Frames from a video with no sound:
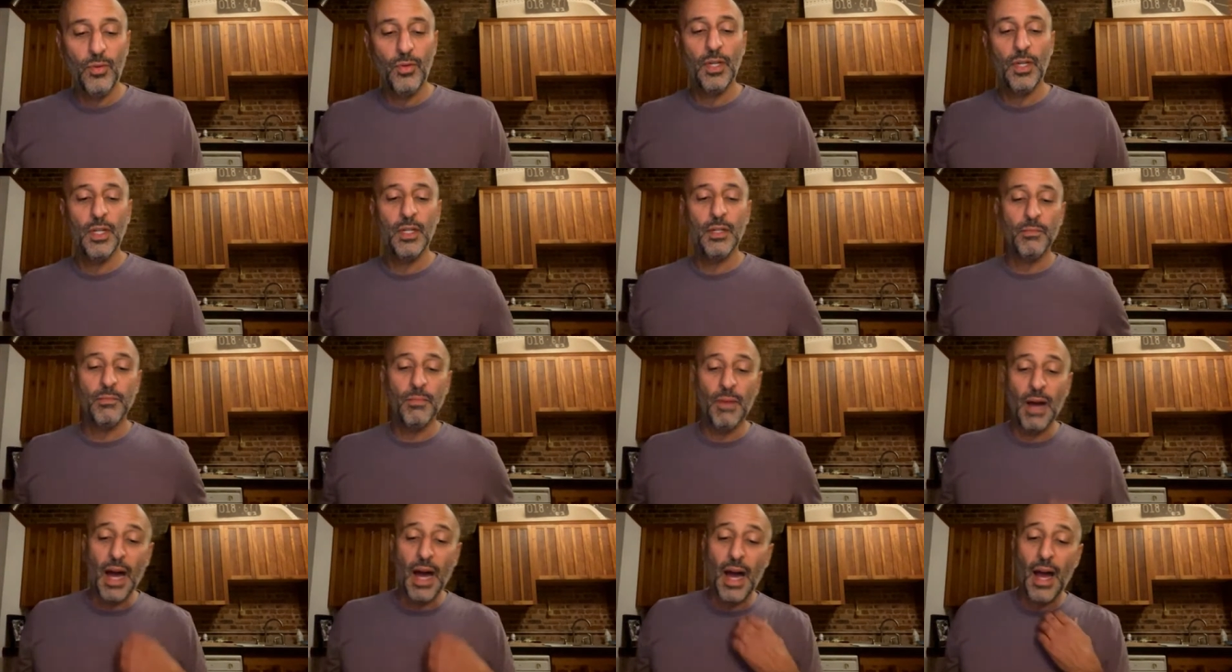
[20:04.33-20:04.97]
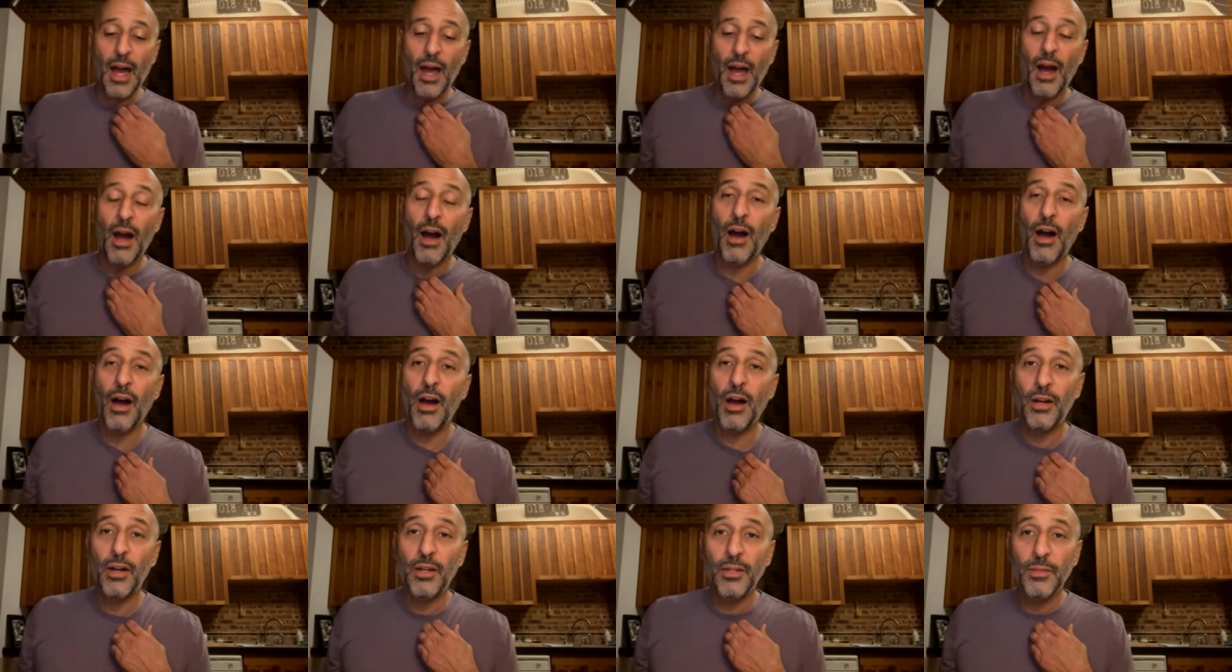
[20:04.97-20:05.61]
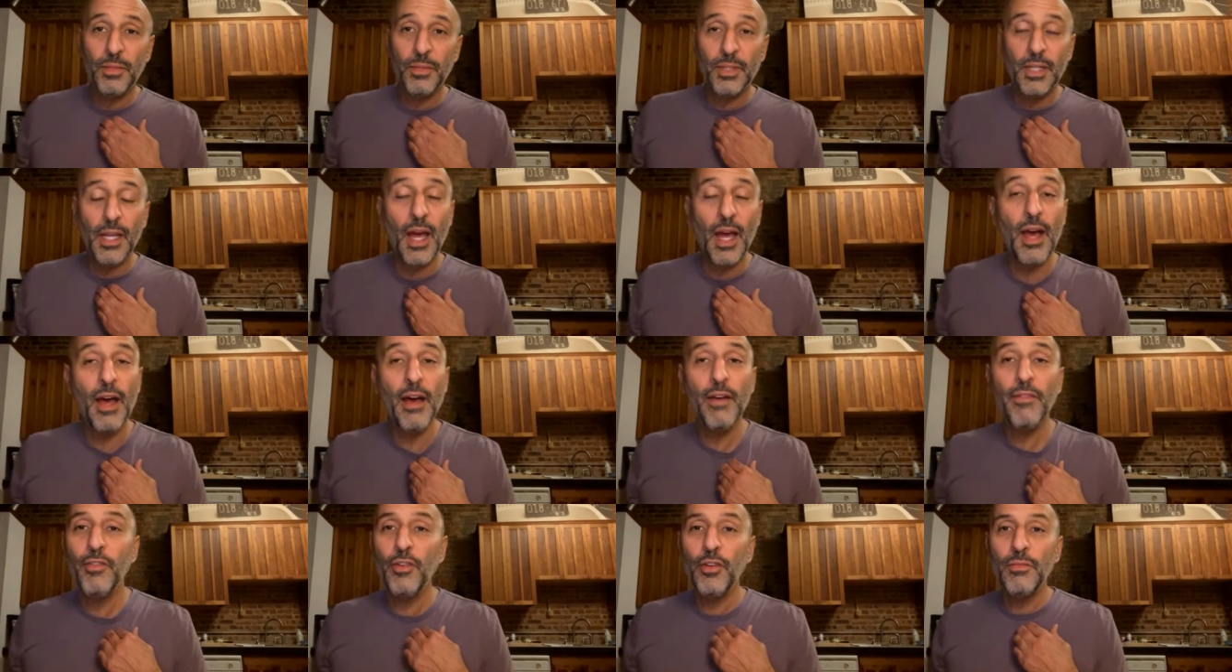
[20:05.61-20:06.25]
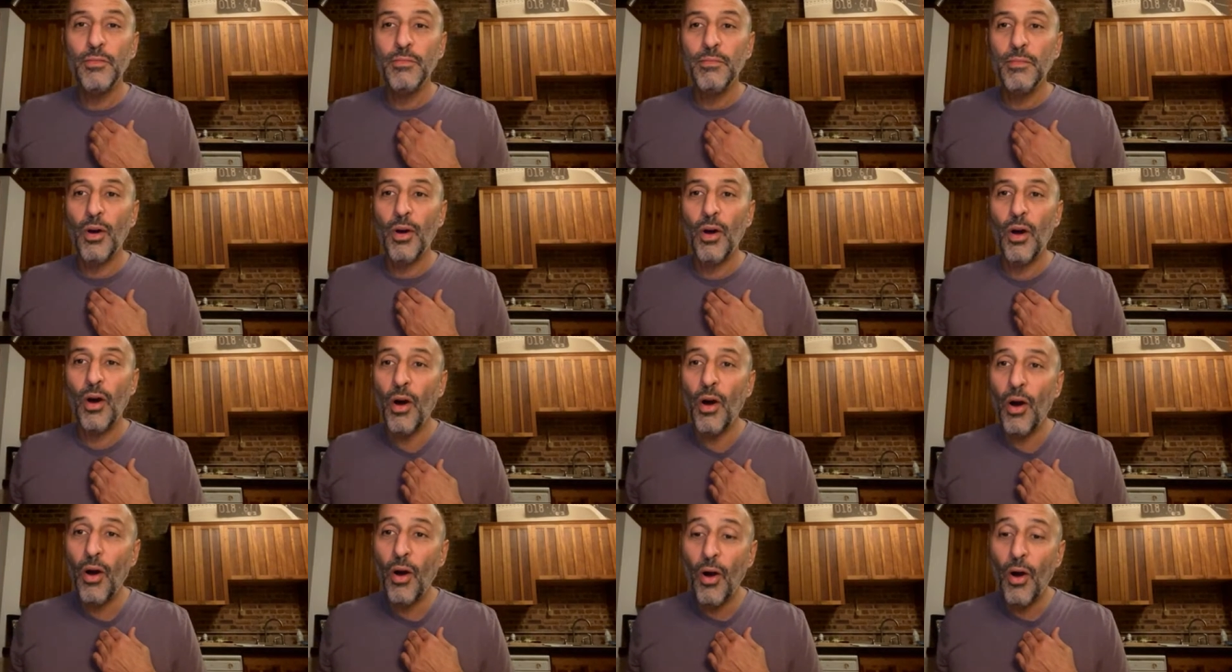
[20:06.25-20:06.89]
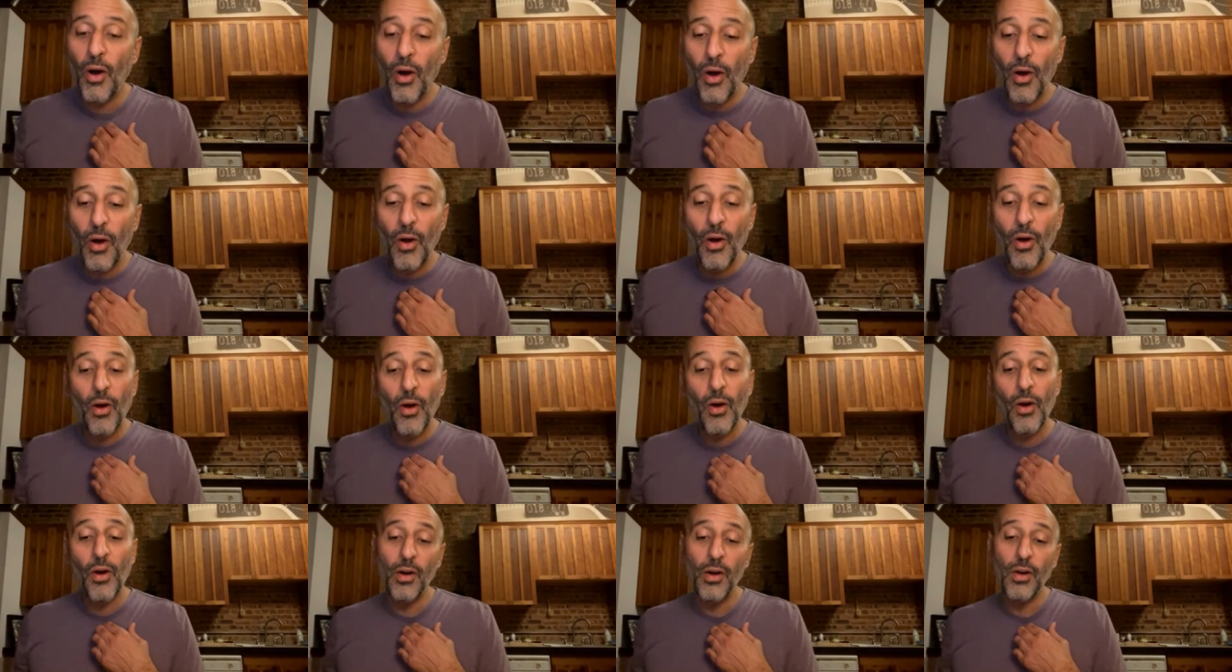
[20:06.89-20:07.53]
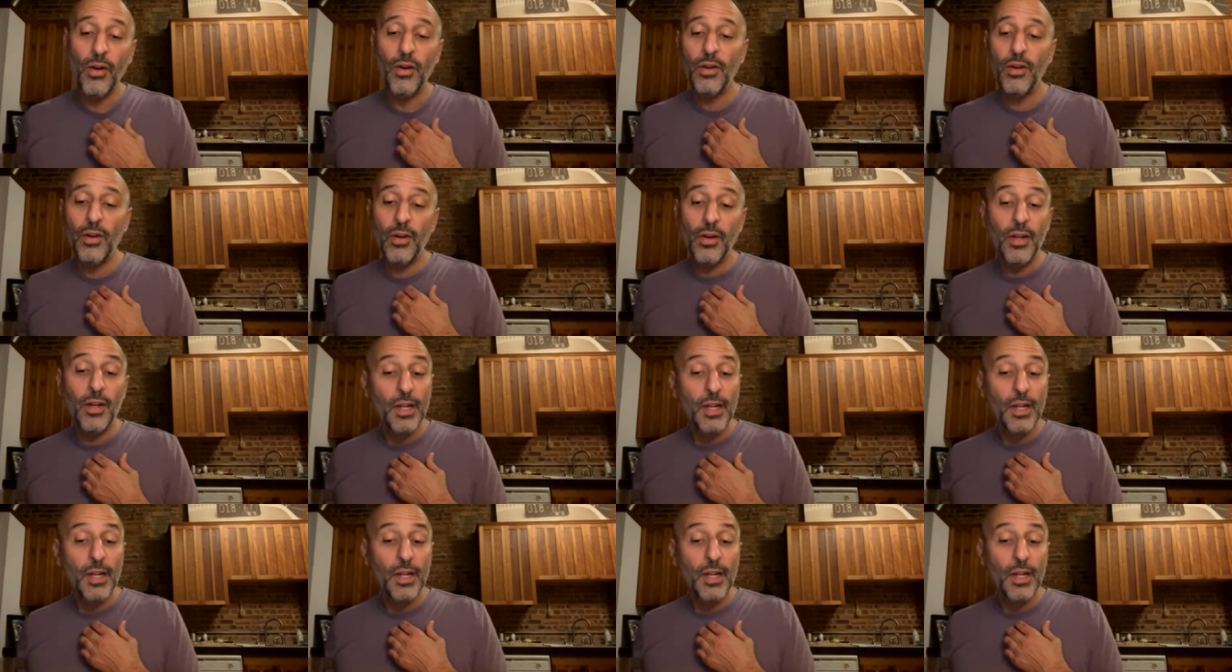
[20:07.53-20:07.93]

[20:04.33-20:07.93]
in my arms evermore.